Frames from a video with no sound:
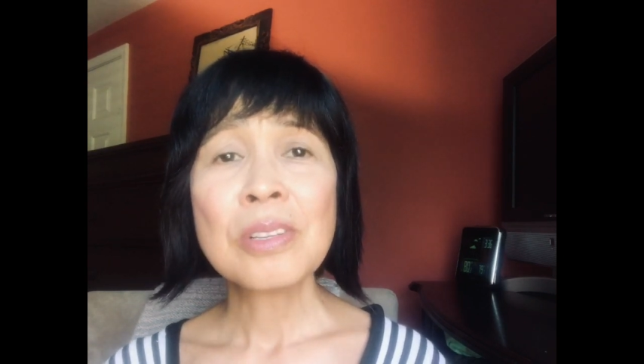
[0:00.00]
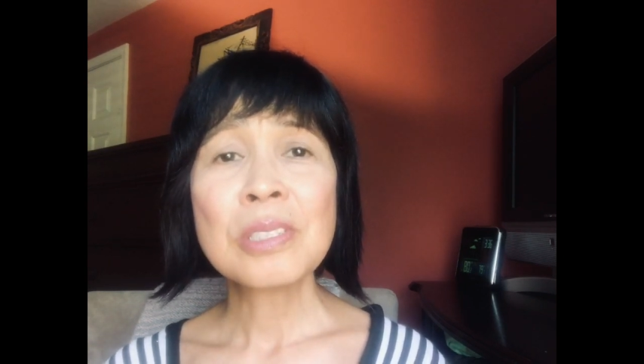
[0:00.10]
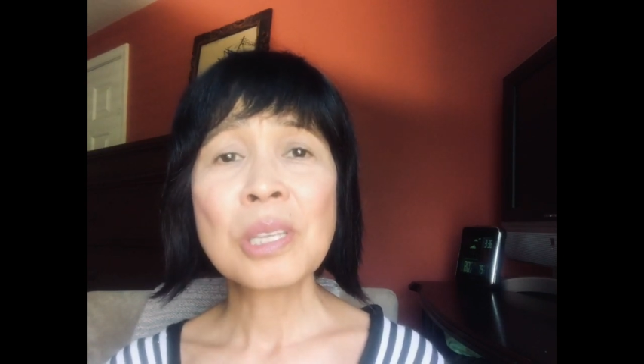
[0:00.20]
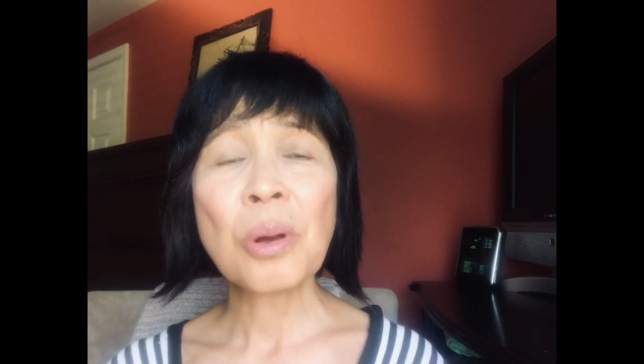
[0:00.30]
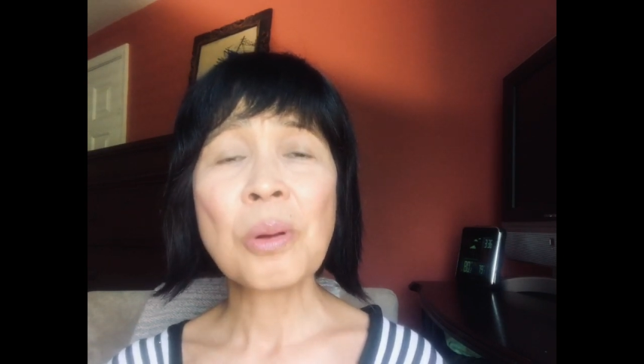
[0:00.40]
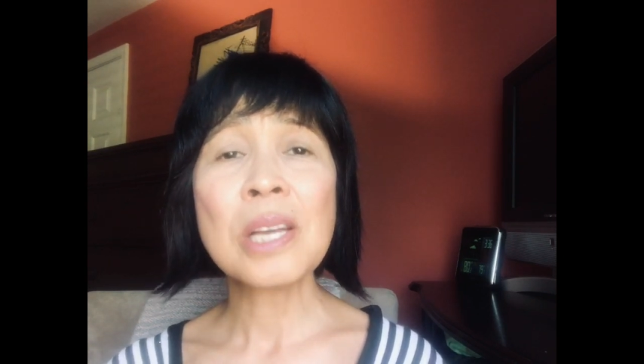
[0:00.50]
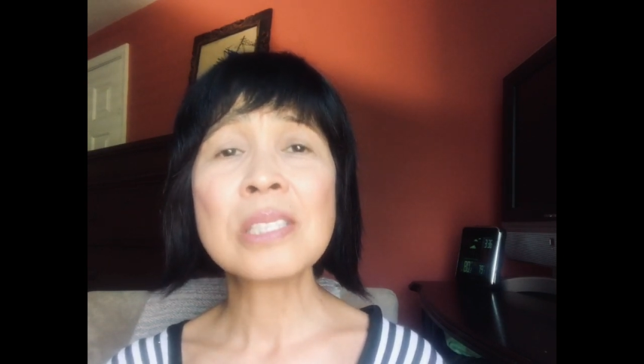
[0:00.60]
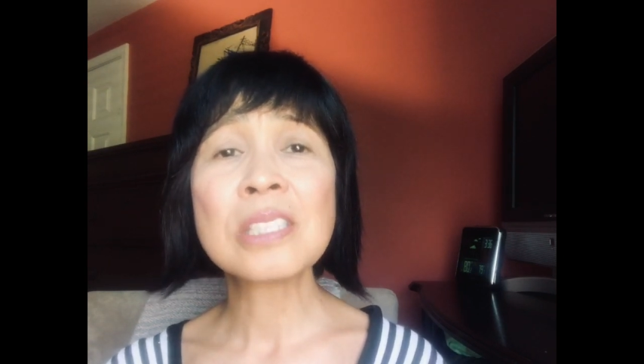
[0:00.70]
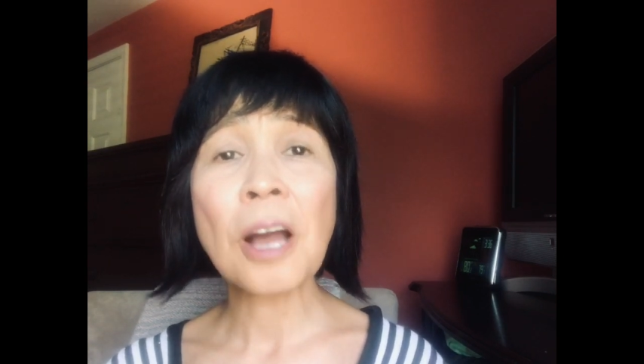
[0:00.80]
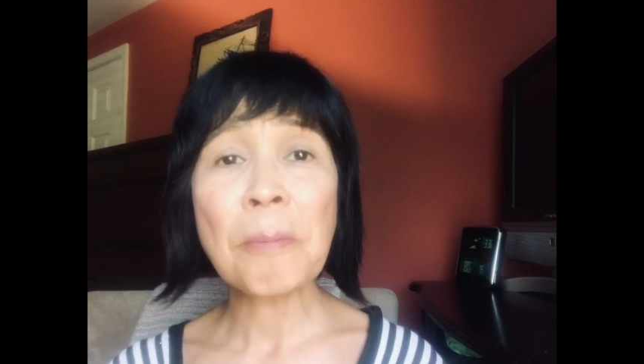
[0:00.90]
So
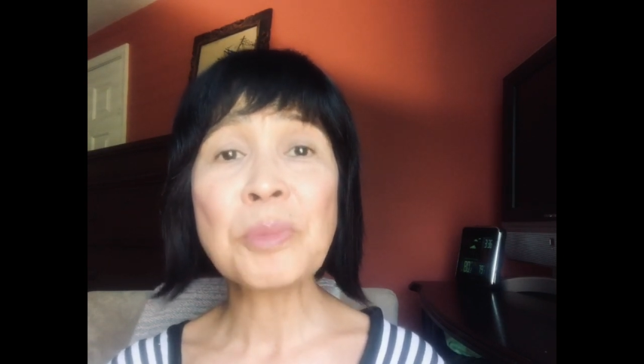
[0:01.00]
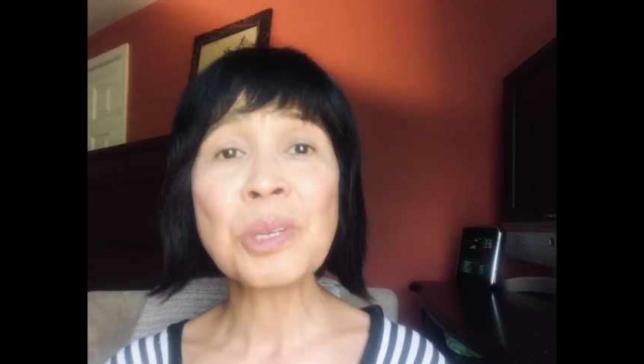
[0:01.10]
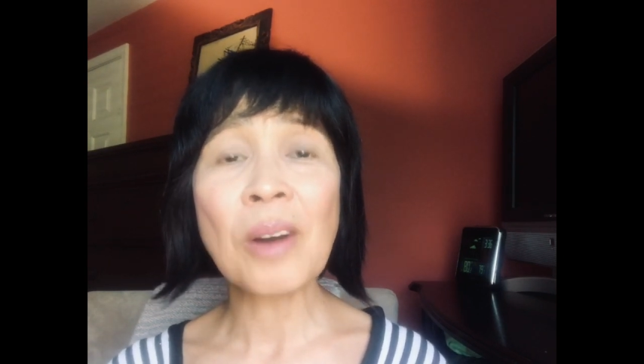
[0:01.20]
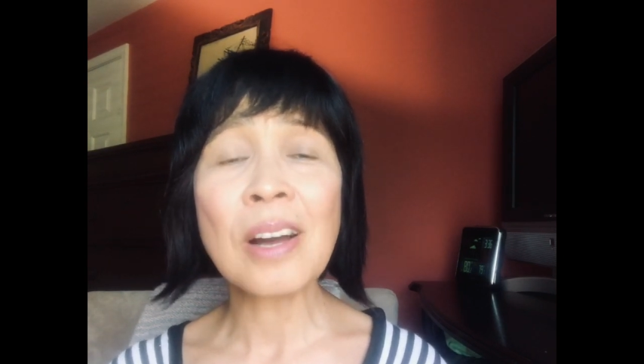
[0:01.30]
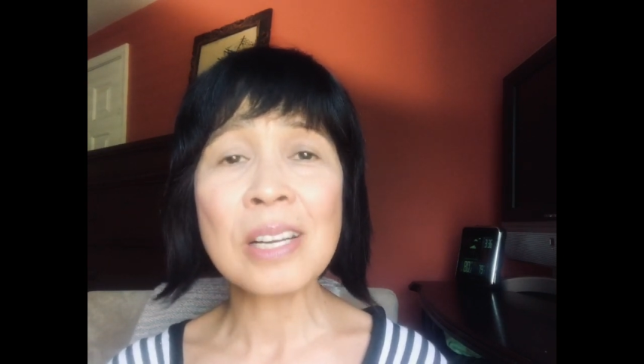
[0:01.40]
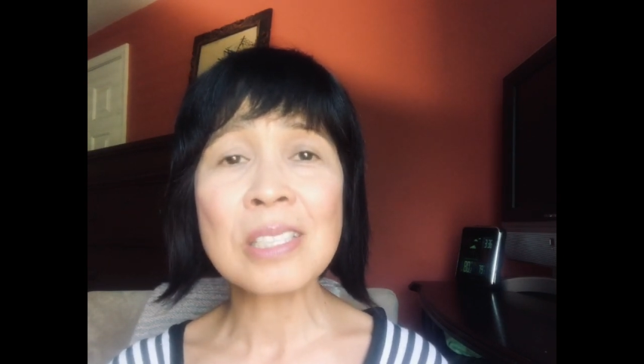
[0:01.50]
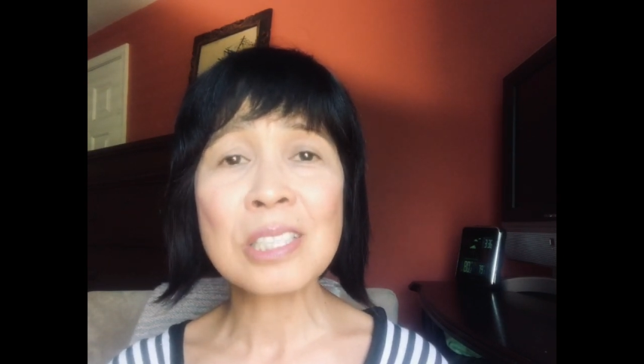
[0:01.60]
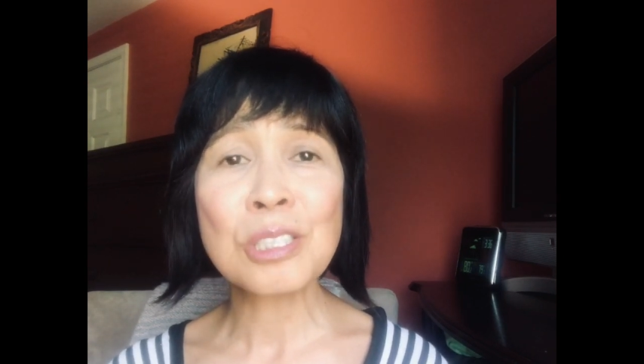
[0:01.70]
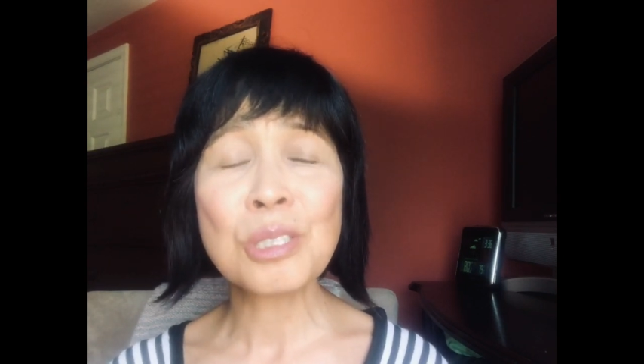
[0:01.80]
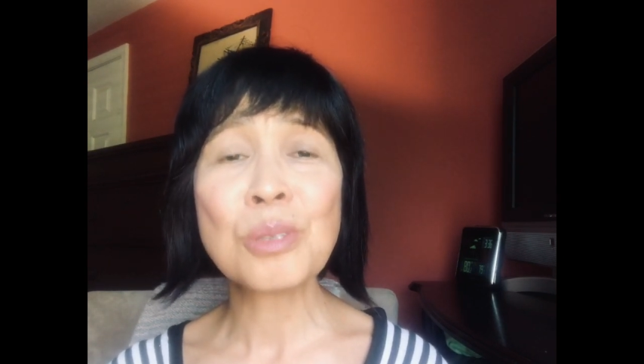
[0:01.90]
it's up to us
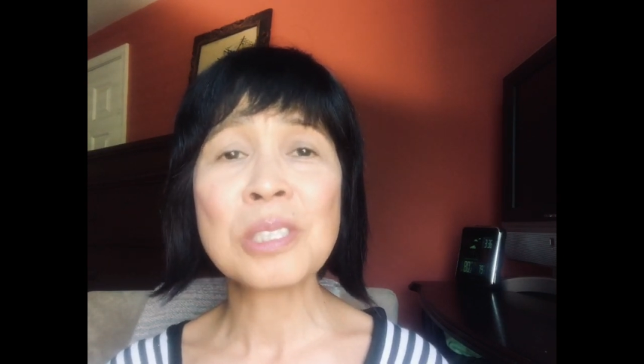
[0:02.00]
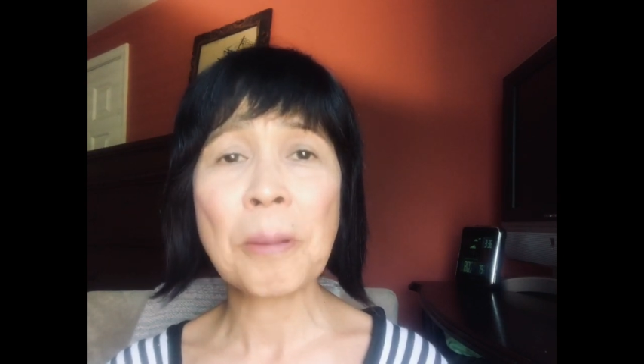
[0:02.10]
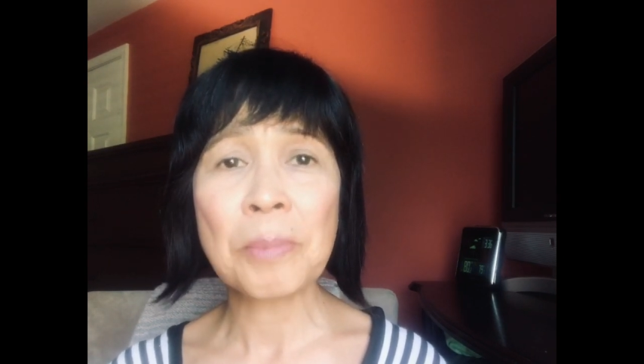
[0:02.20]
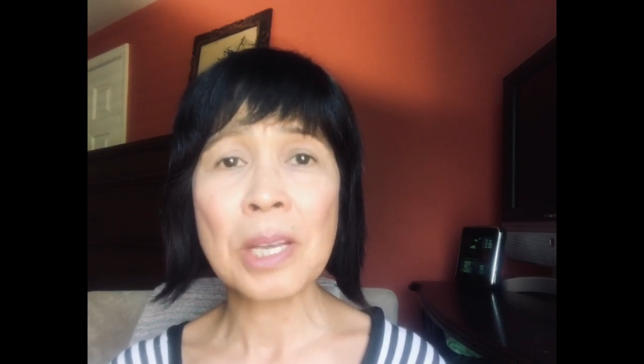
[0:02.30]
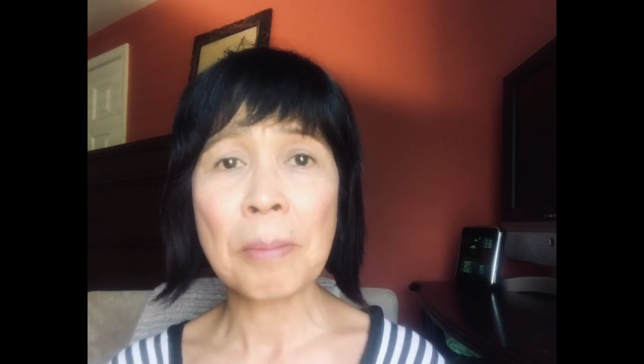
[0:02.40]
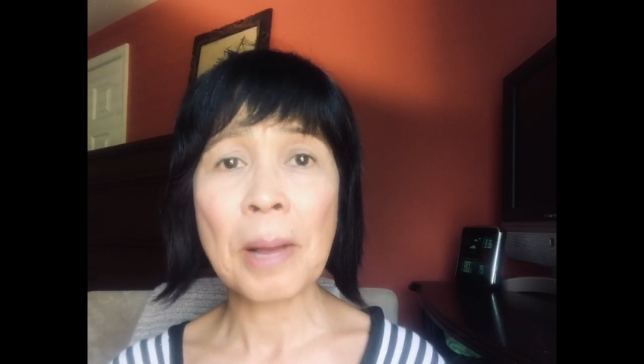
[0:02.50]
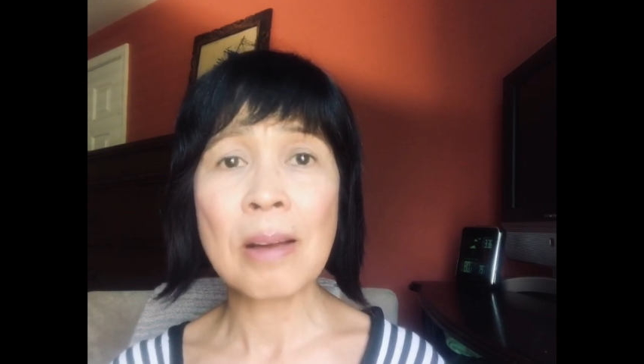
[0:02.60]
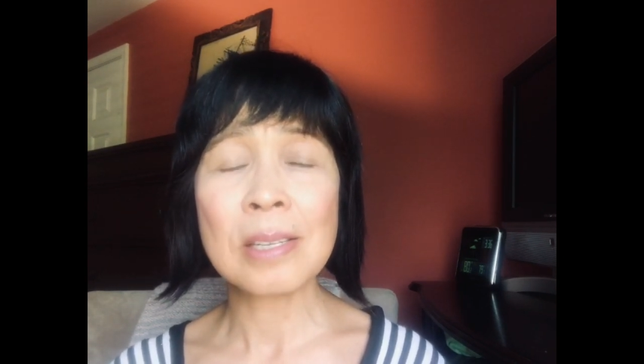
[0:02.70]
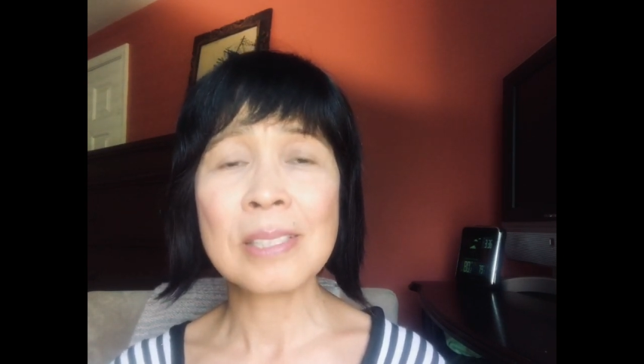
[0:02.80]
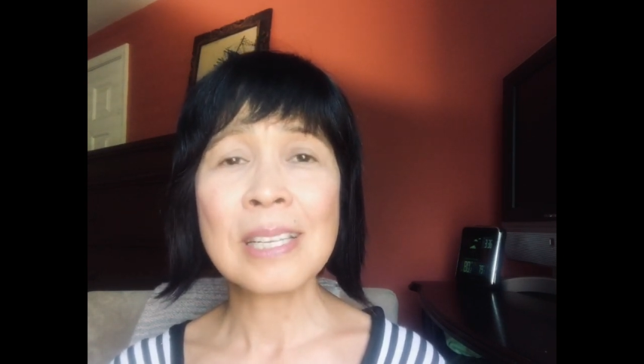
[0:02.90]
to do something about it.